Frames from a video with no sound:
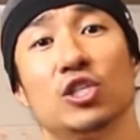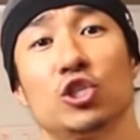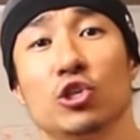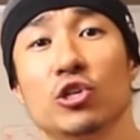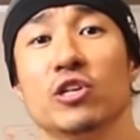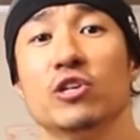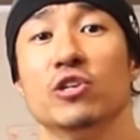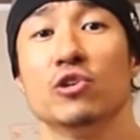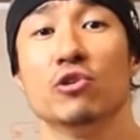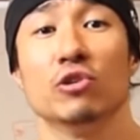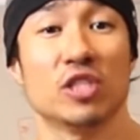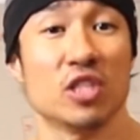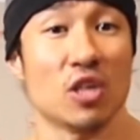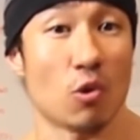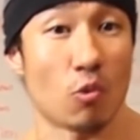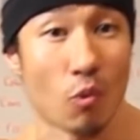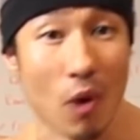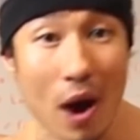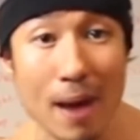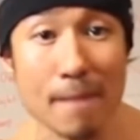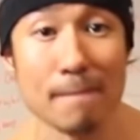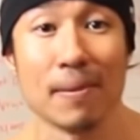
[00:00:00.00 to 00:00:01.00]
energy
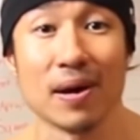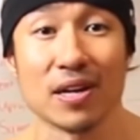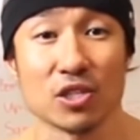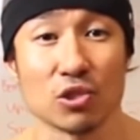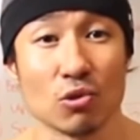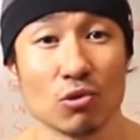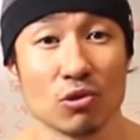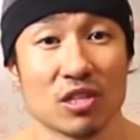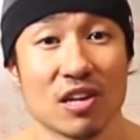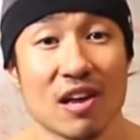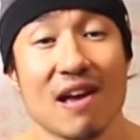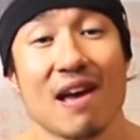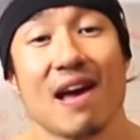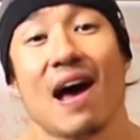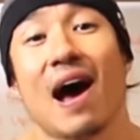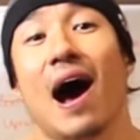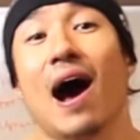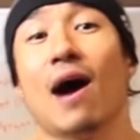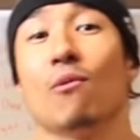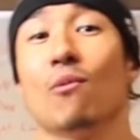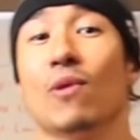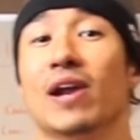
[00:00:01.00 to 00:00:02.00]
that just pulled
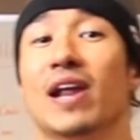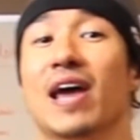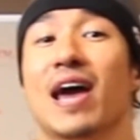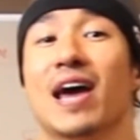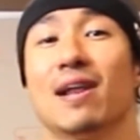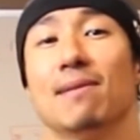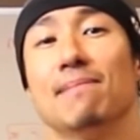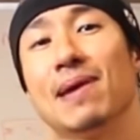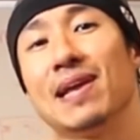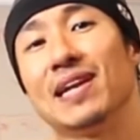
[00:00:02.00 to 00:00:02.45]
you right in.